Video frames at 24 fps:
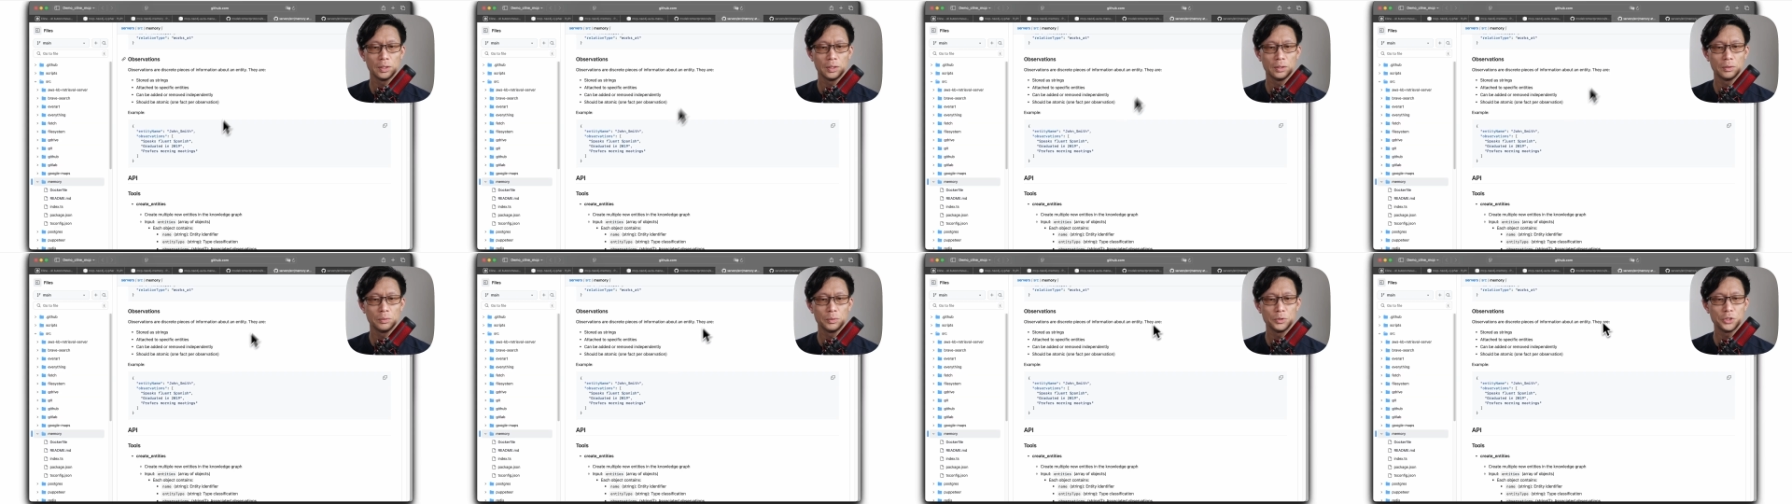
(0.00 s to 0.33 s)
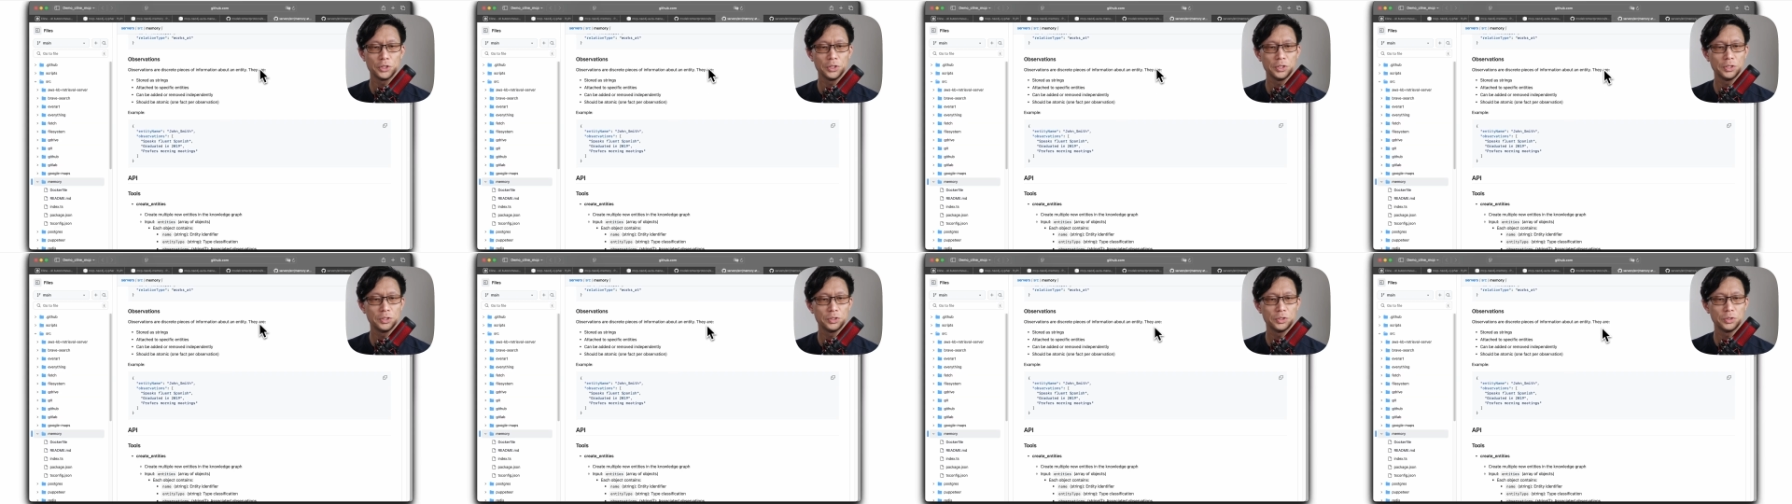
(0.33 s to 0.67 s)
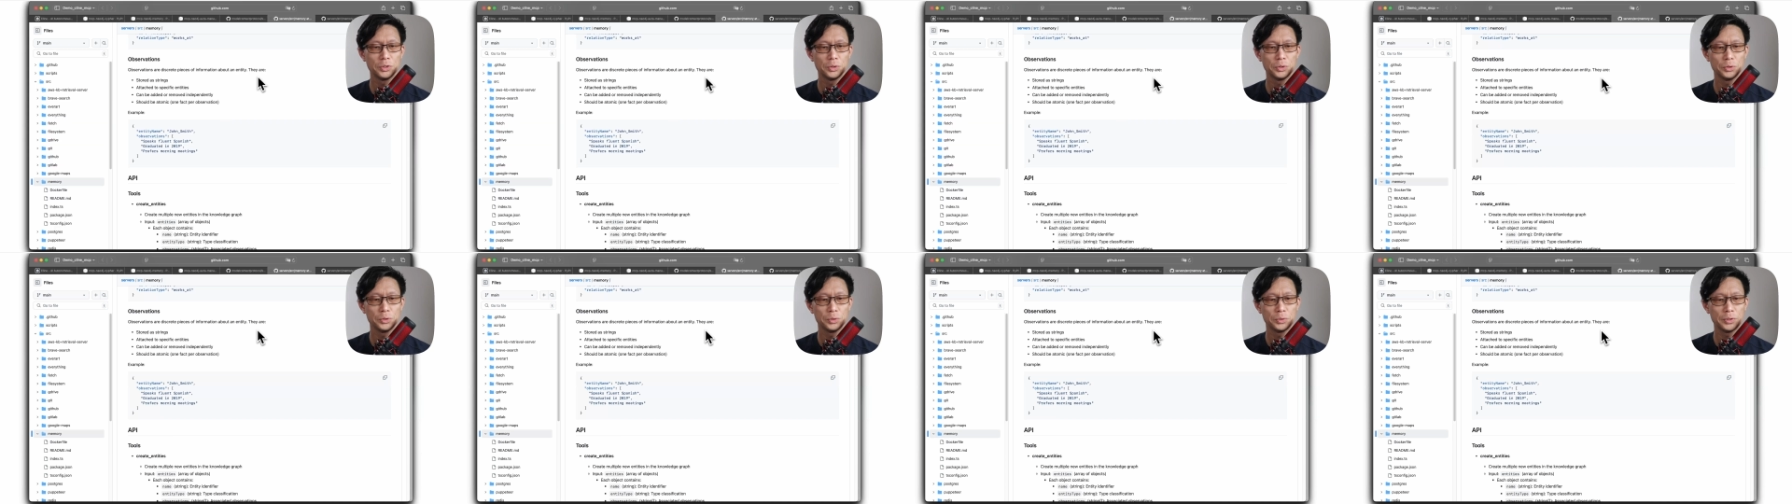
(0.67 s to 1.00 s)
what you need to
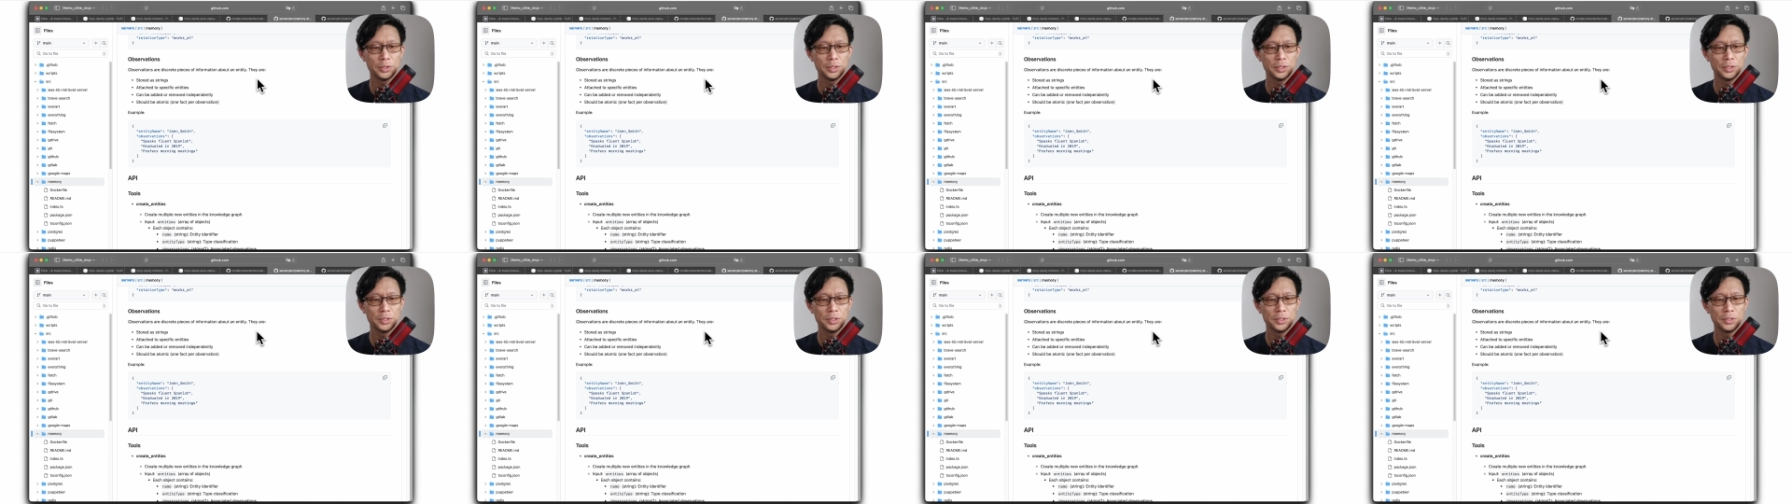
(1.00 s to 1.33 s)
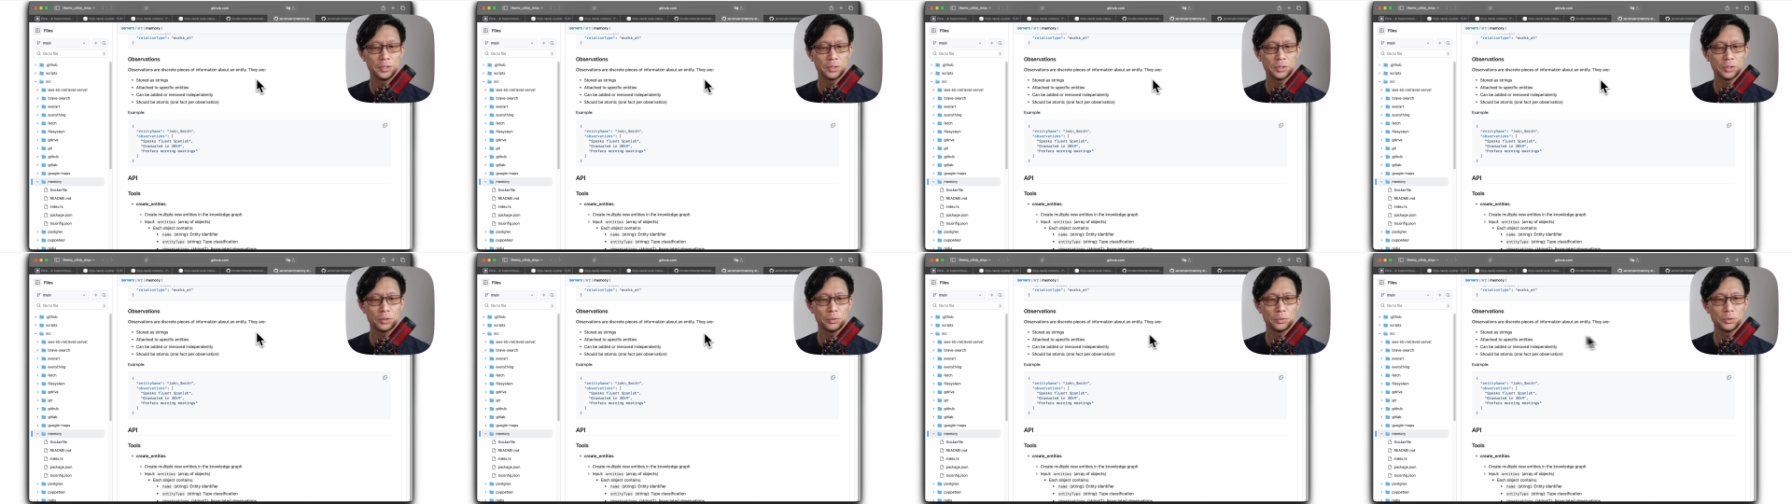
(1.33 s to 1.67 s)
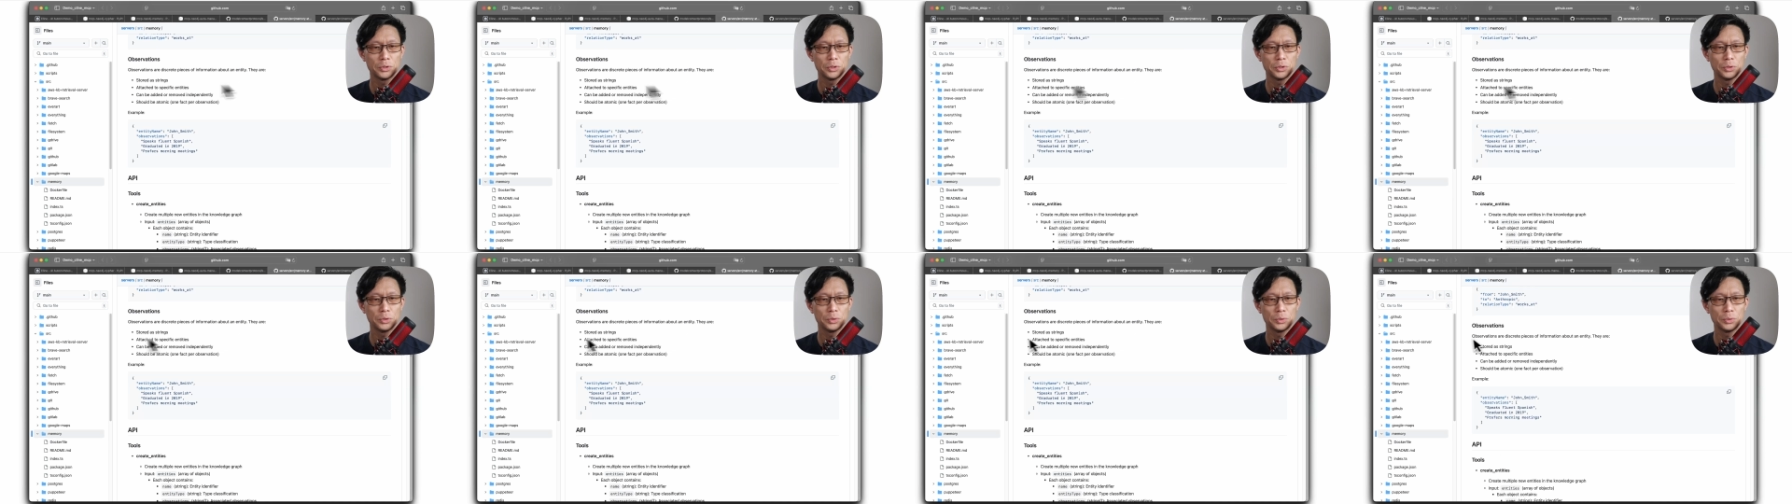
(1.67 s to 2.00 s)
do is go
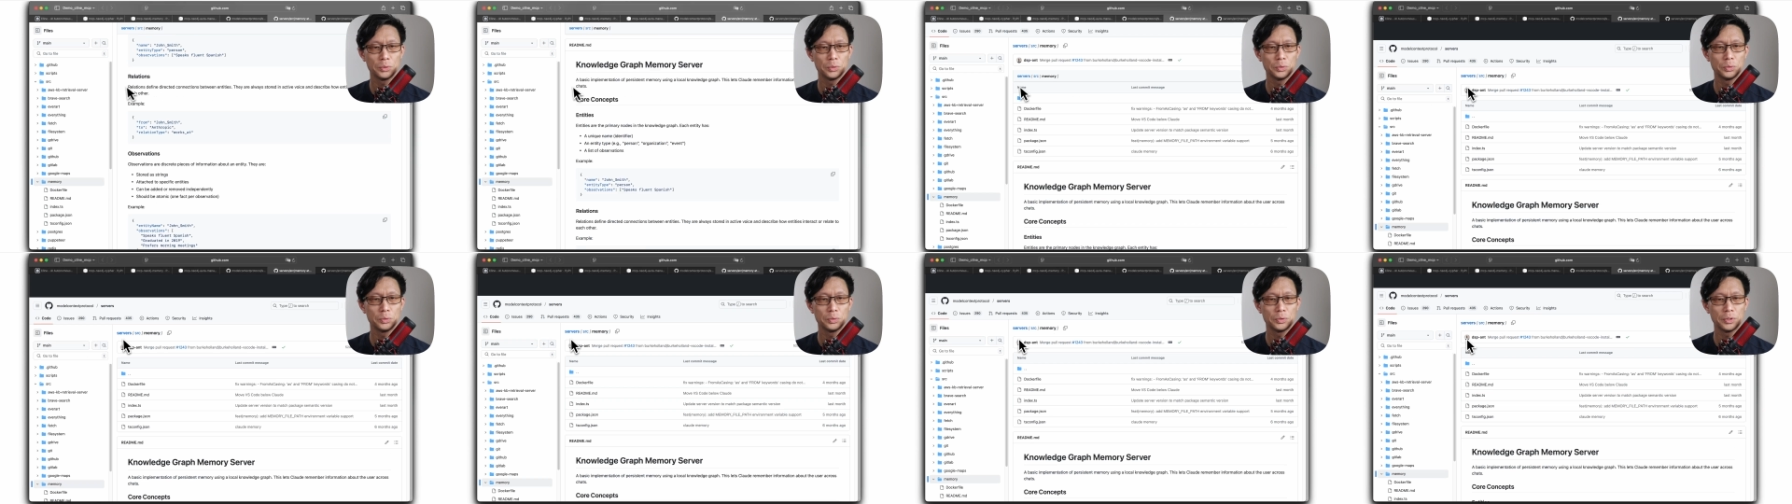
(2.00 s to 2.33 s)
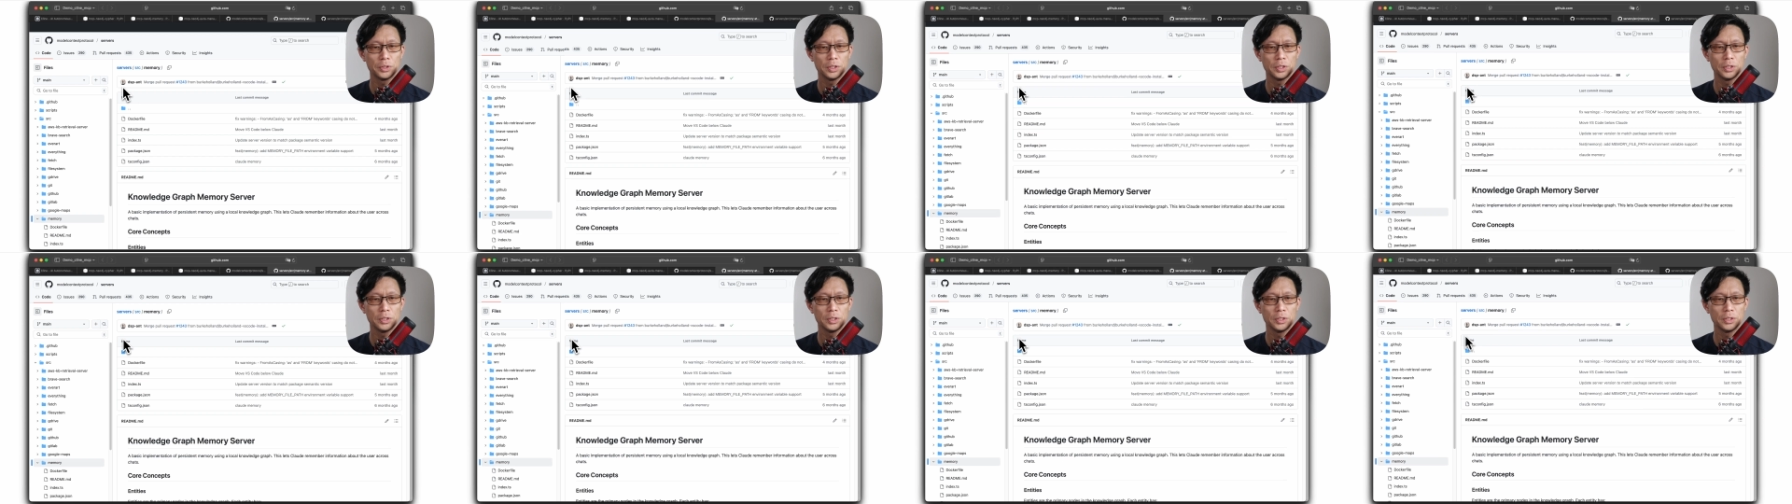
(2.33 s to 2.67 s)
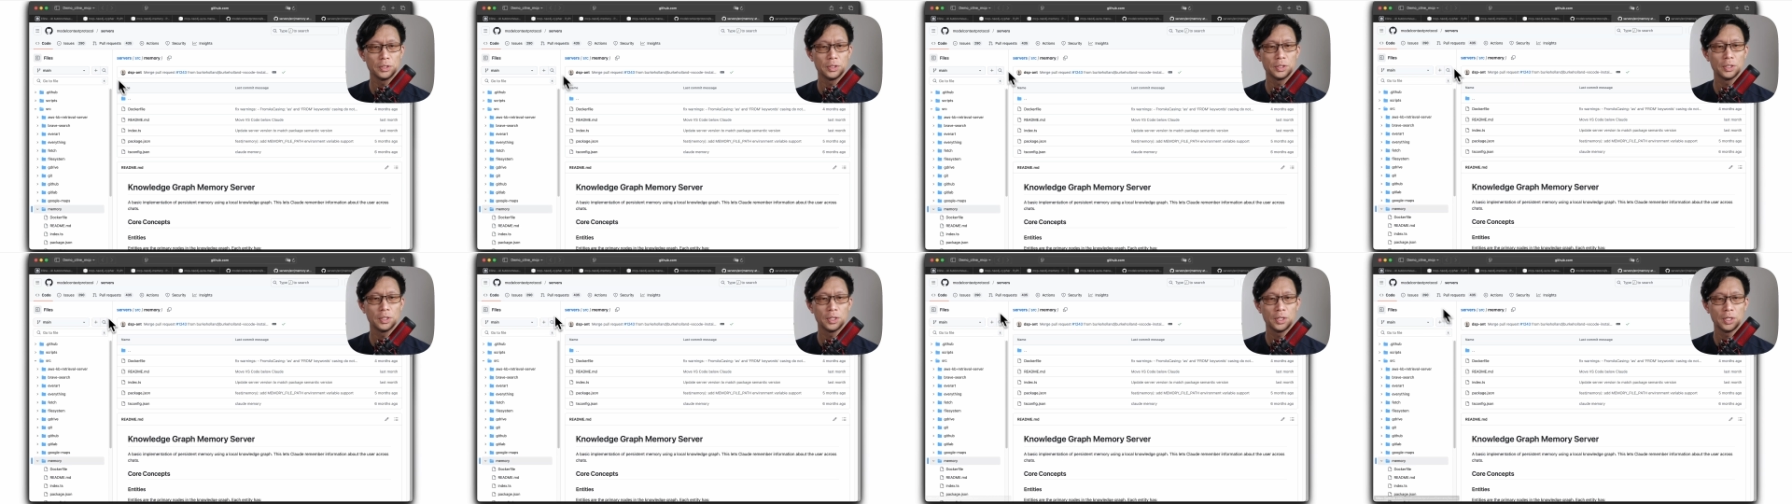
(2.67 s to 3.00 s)
to
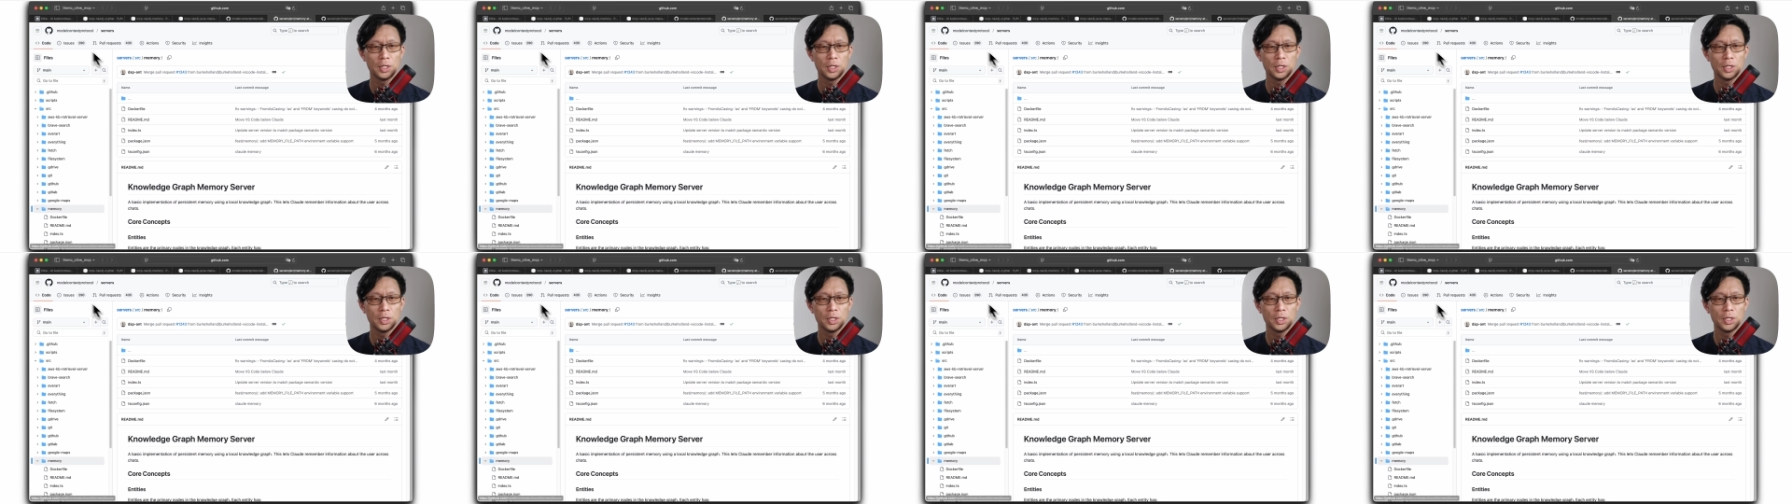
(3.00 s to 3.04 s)
the